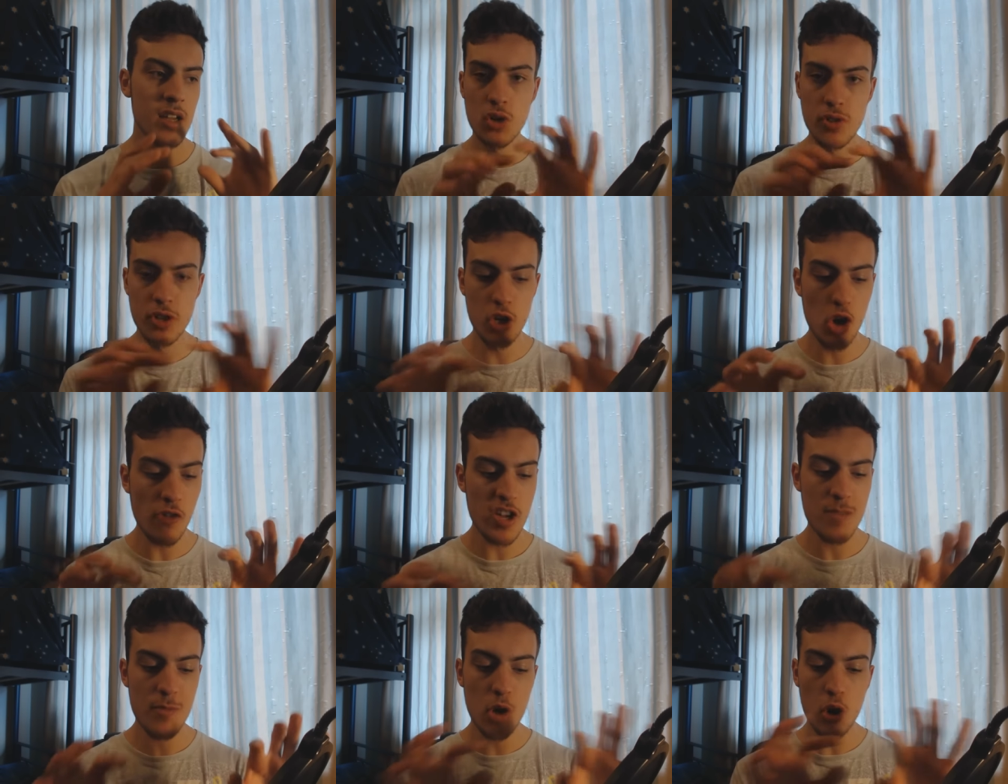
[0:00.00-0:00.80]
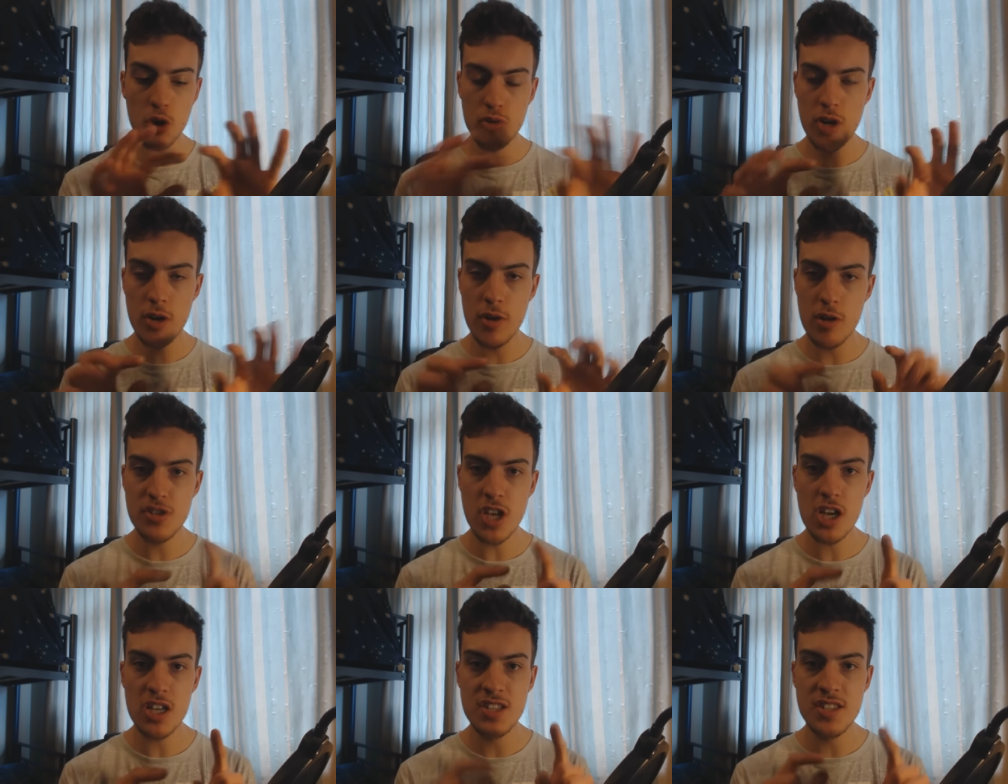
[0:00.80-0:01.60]
Kronorium or
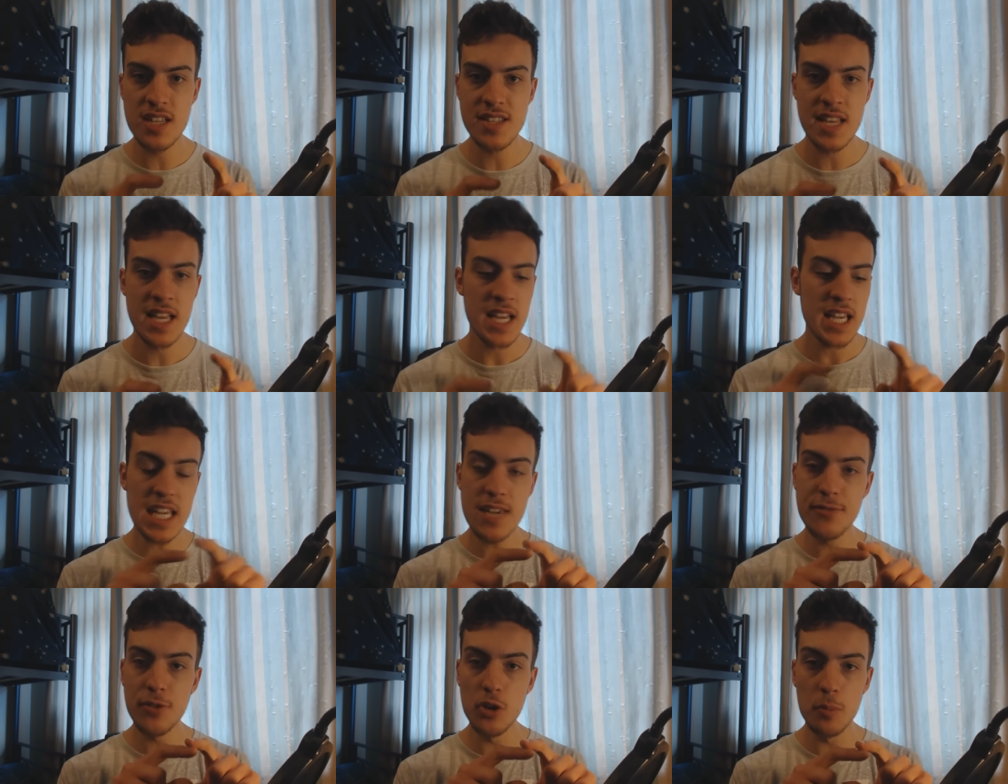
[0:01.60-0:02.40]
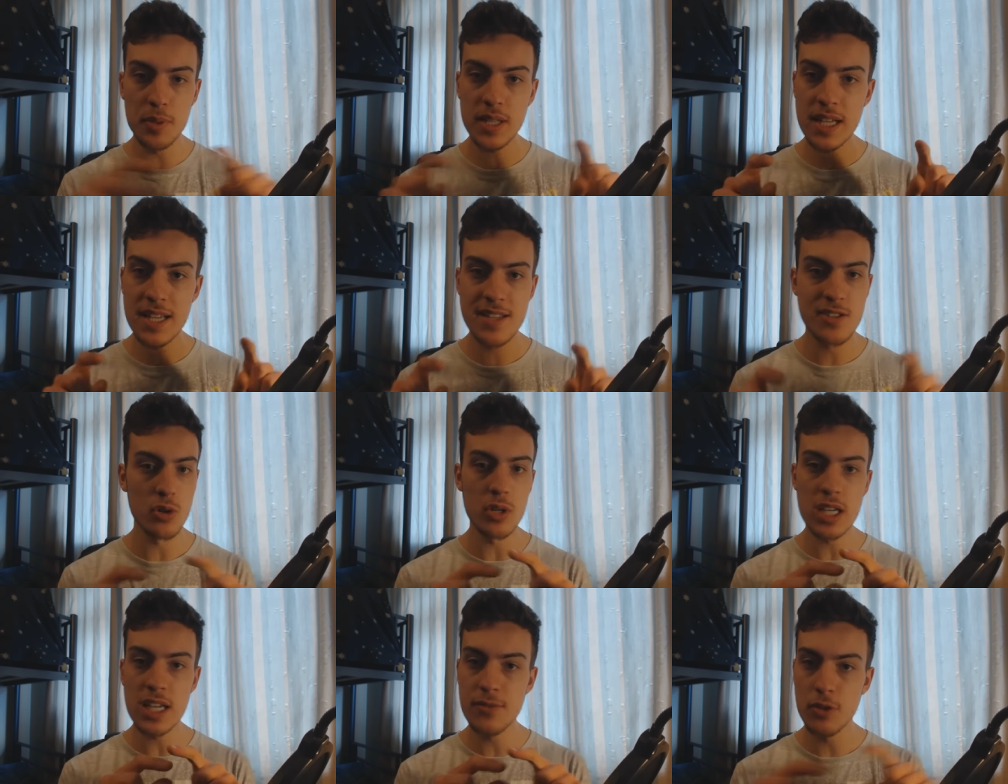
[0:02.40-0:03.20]
Kronos as this evil place
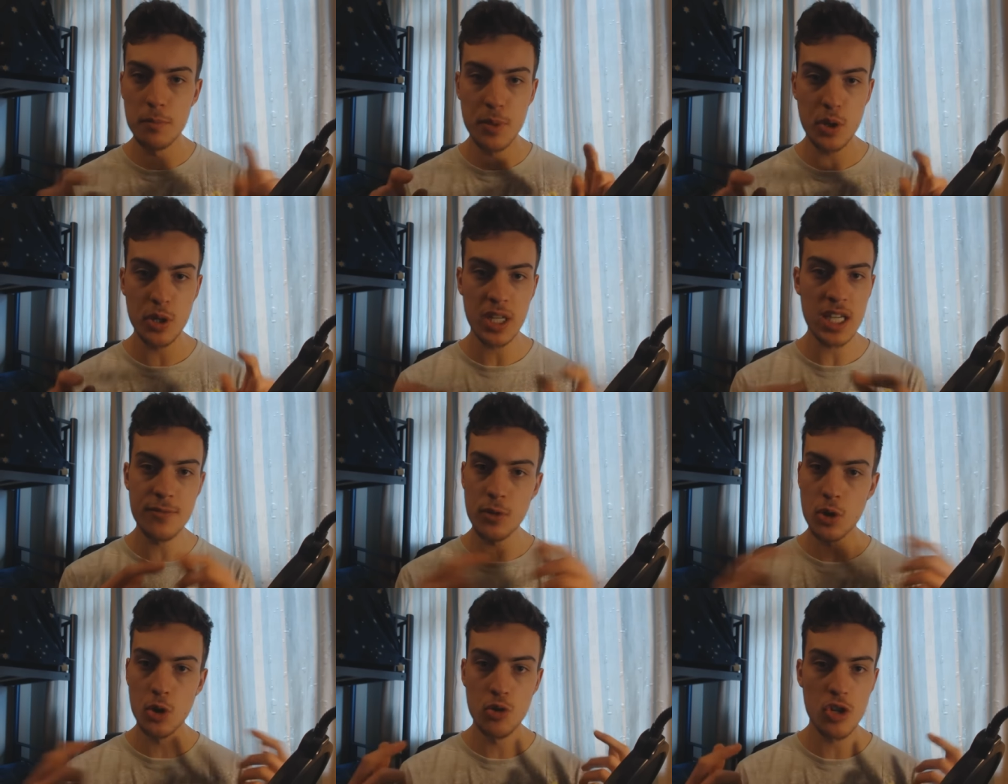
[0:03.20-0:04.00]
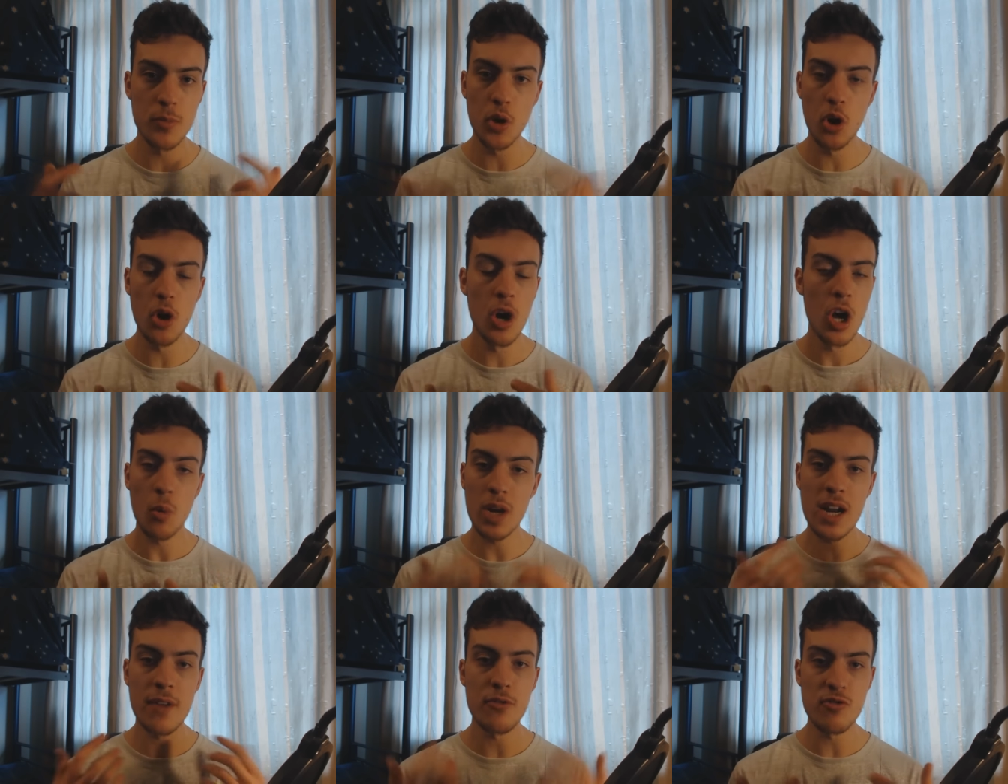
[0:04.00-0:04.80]
or evil book, evil group, or
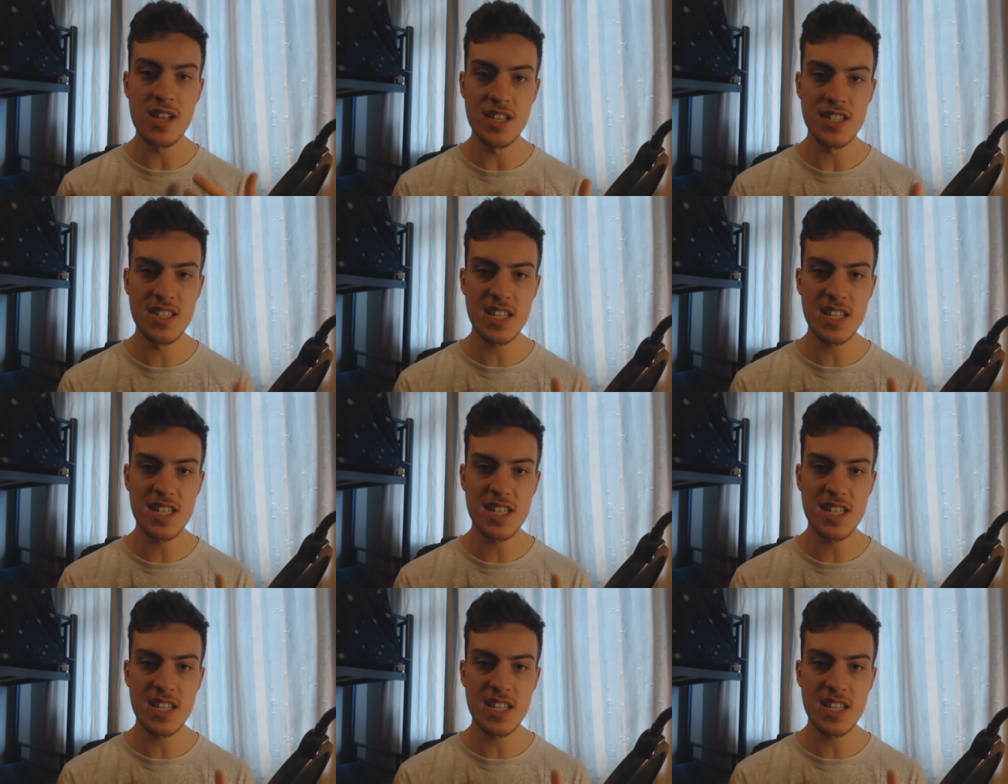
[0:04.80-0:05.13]
whatever it is.